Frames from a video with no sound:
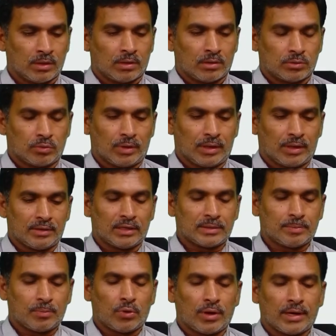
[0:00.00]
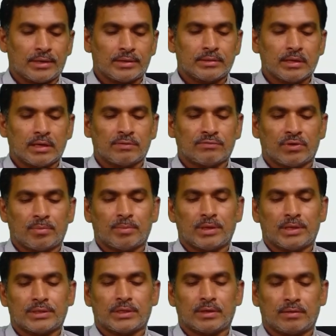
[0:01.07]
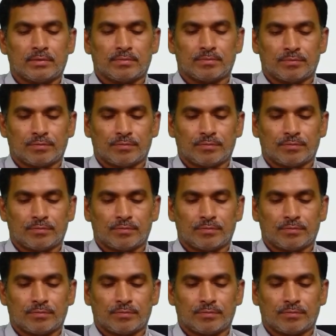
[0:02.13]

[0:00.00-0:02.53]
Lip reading: So at point the information